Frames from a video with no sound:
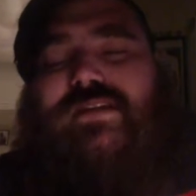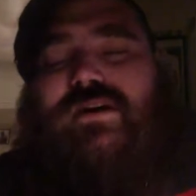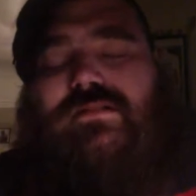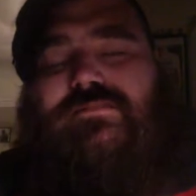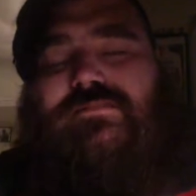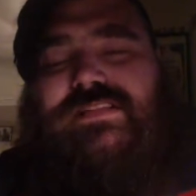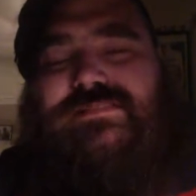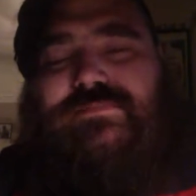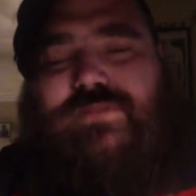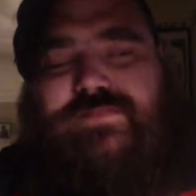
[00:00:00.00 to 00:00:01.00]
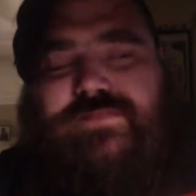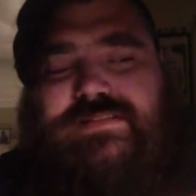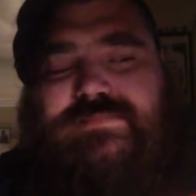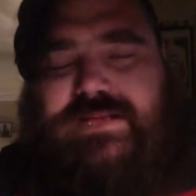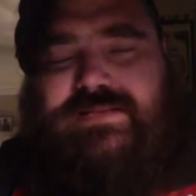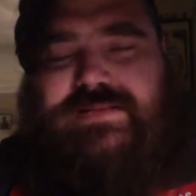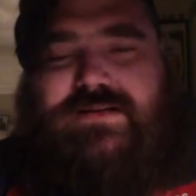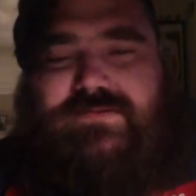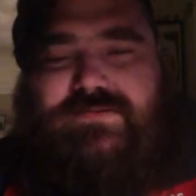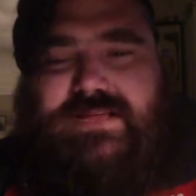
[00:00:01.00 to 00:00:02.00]
all of these movies my
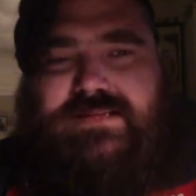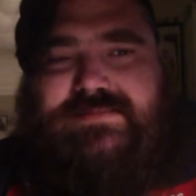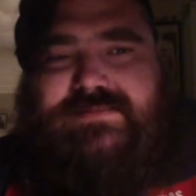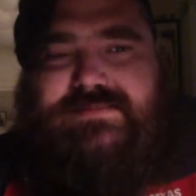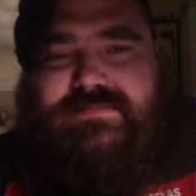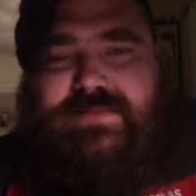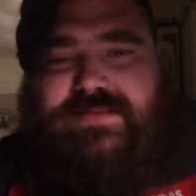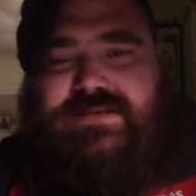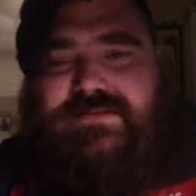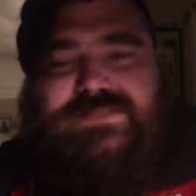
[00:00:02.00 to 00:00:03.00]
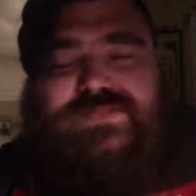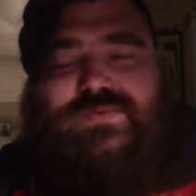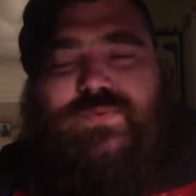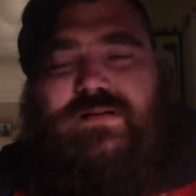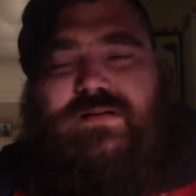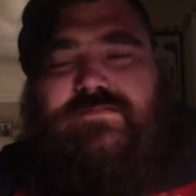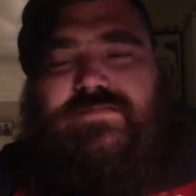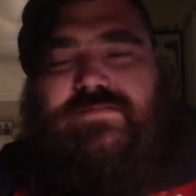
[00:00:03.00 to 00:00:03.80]
daughter likes. My daughter's 12.